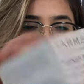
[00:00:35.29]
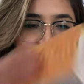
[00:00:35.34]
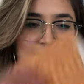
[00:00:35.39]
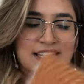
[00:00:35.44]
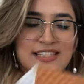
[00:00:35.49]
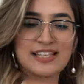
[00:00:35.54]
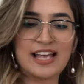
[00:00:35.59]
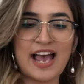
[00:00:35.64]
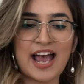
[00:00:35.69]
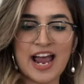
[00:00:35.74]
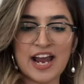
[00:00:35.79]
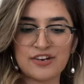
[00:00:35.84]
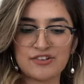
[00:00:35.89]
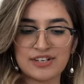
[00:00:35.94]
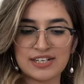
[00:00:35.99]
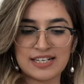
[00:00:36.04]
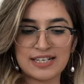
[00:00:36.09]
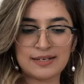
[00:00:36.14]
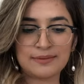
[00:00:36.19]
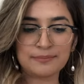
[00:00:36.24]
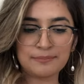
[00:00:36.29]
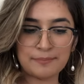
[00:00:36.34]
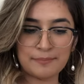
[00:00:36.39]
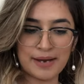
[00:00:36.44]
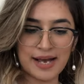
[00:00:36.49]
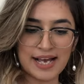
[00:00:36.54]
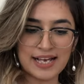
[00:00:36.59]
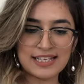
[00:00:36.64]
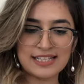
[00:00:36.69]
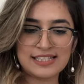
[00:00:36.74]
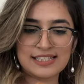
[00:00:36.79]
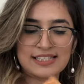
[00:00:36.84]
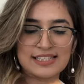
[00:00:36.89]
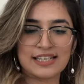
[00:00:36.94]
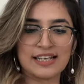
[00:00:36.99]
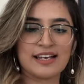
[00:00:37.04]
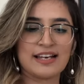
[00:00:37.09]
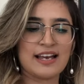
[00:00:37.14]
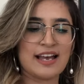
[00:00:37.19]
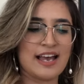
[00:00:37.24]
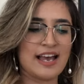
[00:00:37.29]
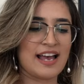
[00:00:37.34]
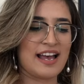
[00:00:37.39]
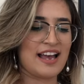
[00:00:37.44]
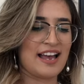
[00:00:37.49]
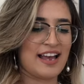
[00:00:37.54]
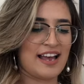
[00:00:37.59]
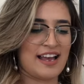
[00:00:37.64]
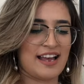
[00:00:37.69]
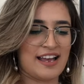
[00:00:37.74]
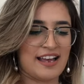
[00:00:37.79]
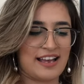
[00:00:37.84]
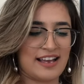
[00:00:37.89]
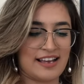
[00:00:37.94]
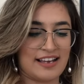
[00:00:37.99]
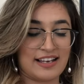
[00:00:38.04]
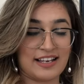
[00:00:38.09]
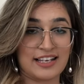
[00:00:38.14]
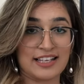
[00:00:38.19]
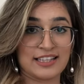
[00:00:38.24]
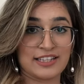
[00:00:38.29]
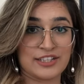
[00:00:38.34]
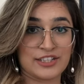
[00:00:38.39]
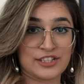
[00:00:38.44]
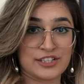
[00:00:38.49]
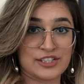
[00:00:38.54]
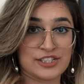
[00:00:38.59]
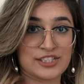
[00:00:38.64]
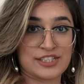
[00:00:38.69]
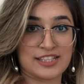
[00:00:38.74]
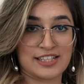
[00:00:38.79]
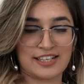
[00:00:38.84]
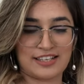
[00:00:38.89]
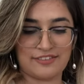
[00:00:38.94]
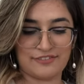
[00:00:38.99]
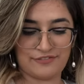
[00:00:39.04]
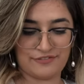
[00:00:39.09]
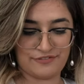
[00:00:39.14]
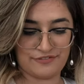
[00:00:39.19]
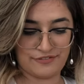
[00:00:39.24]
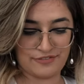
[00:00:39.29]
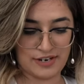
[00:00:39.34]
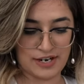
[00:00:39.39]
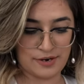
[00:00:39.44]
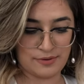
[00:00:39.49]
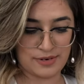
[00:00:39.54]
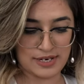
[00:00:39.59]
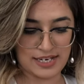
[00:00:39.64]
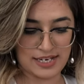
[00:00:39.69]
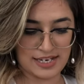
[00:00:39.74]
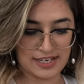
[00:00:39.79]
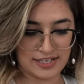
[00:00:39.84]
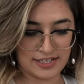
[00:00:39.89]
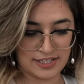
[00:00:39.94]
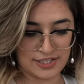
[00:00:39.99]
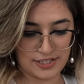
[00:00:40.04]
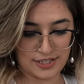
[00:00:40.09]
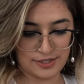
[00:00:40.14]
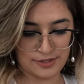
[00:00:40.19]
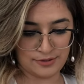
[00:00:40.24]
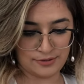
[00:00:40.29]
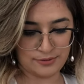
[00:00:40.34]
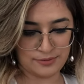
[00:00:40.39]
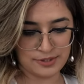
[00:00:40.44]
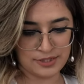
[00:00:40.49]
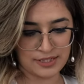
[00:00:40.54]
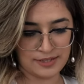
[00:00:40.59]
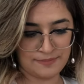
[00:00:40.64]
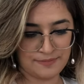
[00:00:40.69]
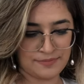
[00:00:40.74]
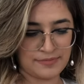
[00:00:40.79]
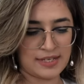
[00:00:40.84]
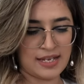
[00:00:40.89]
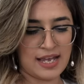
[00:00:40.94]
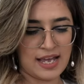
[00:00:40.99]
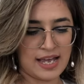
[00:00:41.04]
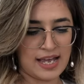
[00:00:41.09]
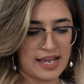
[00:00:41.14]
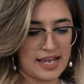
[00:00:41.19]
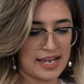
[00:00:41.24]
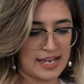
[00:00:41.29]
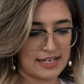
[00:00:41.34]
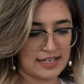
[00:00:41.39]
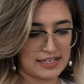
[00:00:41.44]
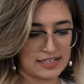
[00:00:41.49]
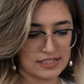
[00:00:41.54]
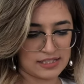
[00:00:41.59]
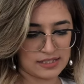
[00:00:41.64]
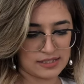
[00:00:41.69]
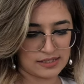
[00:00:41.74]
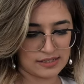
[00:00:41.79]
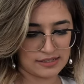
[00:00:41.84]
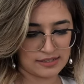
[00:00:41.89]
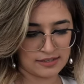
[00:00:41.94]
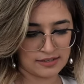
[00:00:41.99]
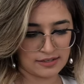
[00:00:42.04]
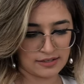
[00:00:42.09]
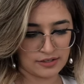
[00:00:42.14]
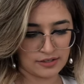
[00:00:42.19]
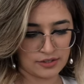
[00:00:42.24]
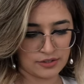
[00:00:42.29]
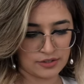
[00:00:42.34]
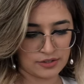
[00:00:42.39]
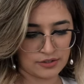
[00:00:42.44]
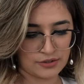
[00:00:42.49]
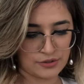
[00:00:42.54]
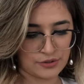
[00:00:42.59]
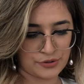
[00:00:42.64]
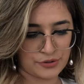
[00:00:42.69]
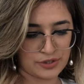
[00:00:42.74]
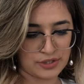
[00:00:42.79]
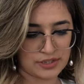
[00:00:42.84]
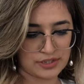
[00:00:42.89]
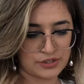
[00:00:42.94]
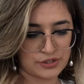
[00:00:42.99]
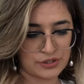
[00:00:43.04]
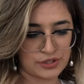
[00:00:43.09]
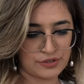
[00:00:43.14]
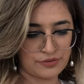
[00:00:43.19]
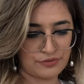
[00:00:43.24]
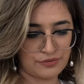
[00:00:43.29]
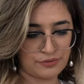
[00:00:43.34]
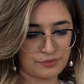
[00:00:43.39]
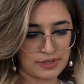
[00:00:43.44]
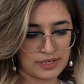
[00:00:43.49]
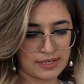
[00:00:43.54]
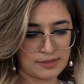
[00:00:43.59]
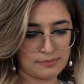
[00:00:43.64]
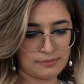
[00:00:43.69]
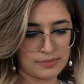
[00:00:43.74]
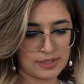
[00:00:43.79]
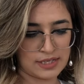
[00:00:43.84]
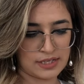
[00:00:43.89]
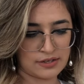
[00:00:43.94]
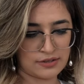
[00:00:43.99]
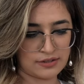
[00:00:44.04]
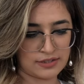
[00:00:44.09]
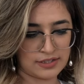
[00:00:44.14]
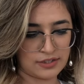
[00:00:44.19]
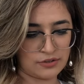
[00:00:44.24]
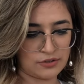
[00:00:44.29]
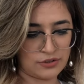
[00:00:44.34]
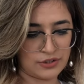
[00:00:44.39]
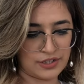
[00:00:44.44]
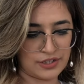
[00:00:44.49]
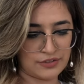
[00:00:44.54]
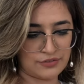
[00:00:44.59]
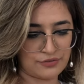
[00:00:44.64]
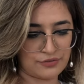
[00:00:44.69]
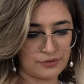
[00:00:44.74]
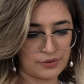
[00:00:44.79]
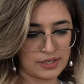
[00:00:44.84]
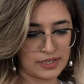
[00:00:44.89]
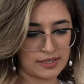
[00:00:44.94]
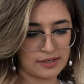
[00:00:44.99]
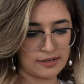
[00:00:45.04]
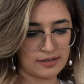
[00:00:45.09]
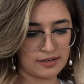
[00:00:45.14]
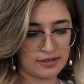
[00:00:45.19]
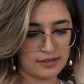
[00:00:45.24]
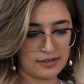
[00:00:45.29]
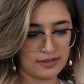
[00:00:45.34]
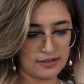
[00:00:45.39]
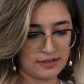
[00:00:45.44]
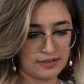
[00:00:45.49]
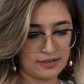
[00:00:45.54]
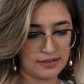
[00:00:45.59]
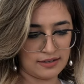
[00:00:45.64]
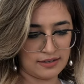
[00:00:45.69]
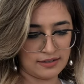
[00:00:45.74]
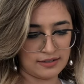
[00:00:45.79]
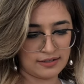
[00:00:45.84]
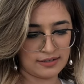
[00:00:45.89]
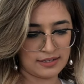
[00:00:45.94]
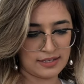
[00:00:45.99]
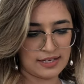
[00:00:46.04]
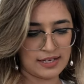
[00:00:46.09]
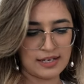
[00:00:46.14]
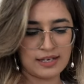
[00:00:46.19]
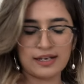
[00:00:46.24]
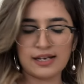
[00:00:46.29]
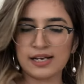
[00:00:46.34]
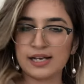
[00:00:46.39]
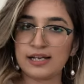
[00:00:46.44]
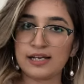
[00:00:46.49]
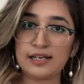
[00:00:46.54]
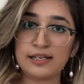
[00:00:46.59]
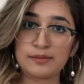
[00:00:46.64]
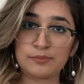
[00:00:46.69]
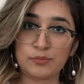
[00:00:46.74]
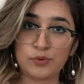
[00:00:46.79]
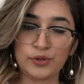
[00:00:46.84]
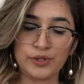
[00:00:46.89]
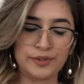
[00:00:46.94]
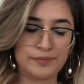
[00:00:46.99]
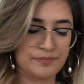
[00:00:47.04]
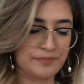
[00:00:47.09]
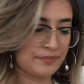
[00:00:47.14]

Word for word: It's a hydrating mask. It looks very cute, and it's cruelty free, mineral oil free, uh, and more.